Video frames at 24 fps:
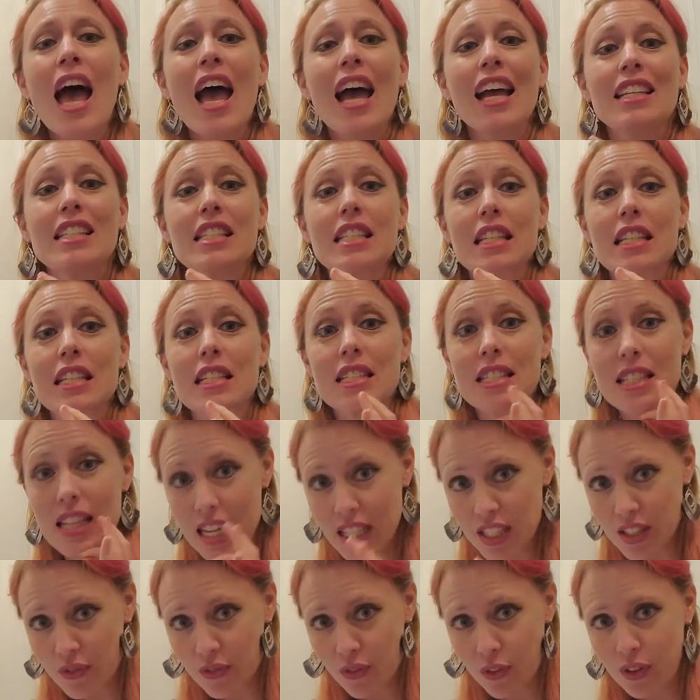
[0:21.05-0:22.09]
and
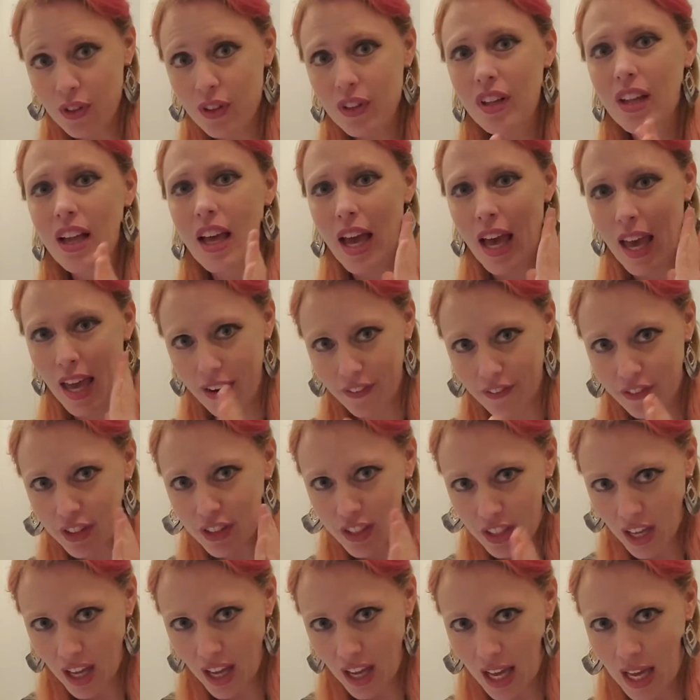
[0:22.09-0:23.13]
successful every
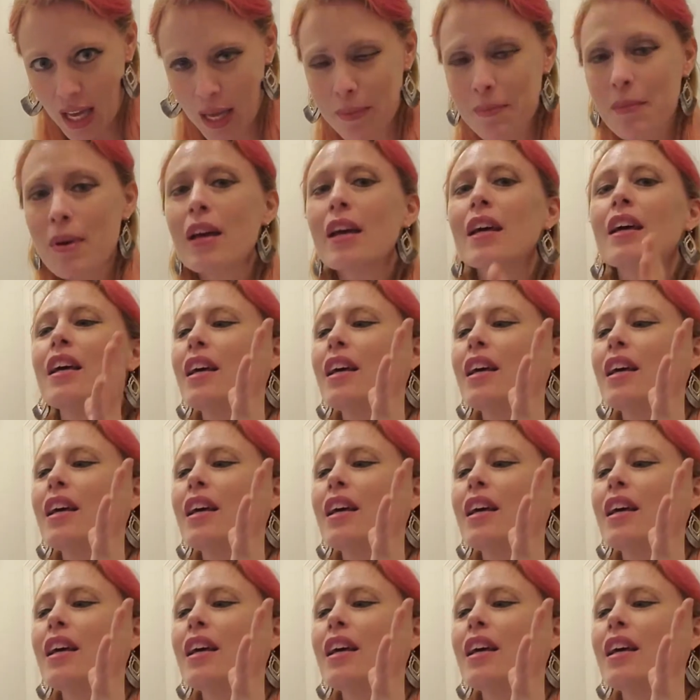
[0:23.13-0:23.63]
time,